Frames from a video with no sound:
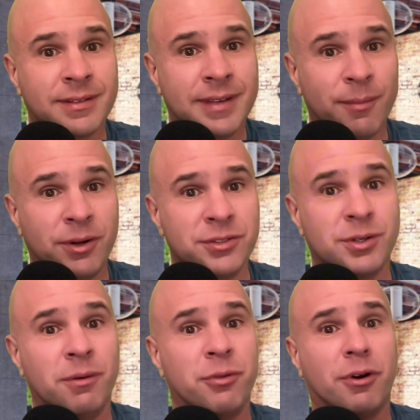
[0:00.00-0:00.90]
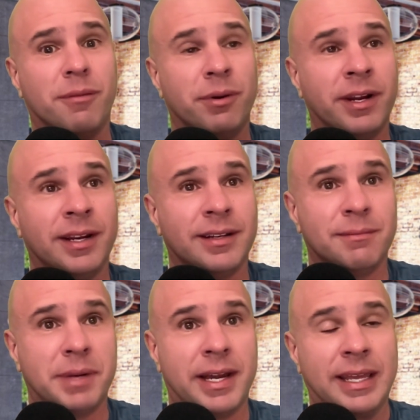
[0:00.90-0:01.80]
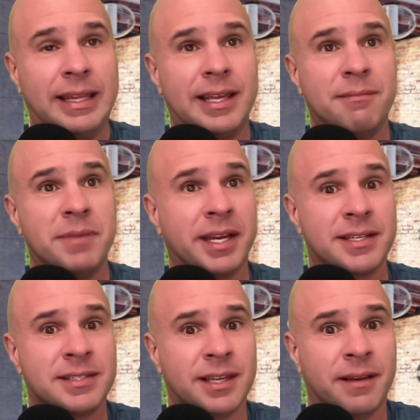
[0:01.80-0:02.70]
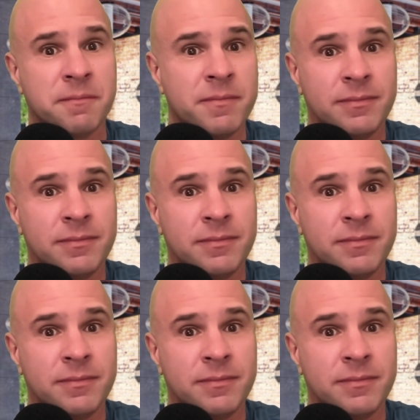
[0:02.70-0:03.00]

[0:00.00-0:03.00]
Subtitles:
chemicals going through our brain and body that make us say,